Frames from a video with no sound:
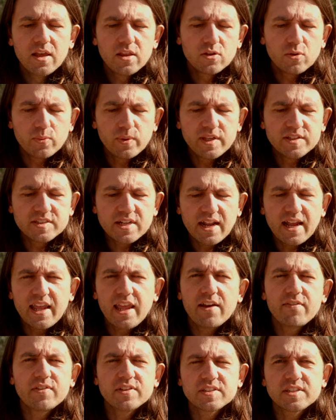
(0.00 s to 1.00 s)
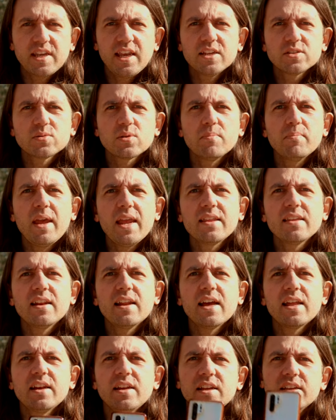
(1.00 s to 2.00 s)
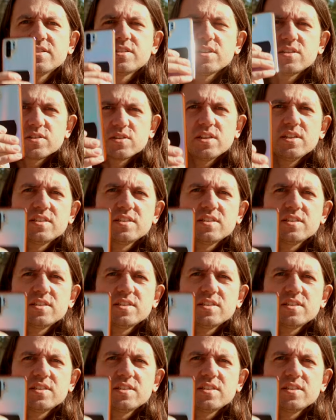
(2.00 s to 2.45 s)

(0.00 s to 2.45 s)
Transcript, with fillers: The reason I have this case with a magnet on it is it's,